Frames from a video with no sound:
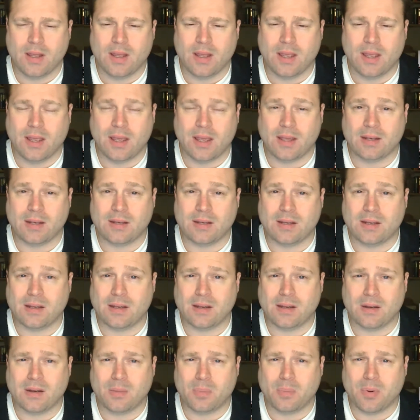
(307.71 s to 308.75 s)
and
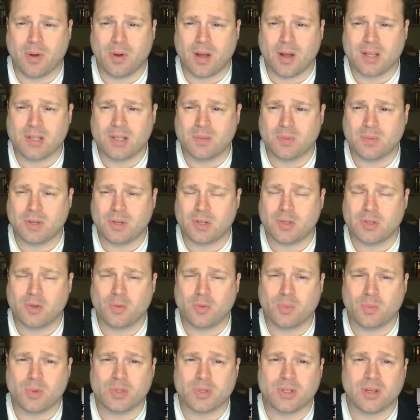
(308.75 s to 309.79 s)
approximately
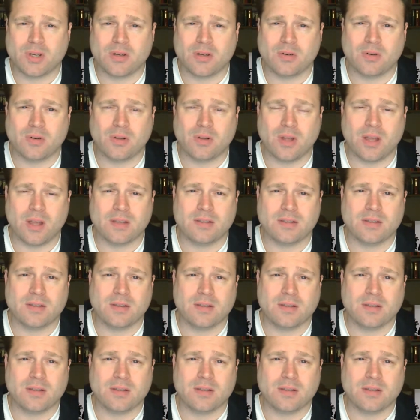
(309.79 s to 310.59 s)
2% or less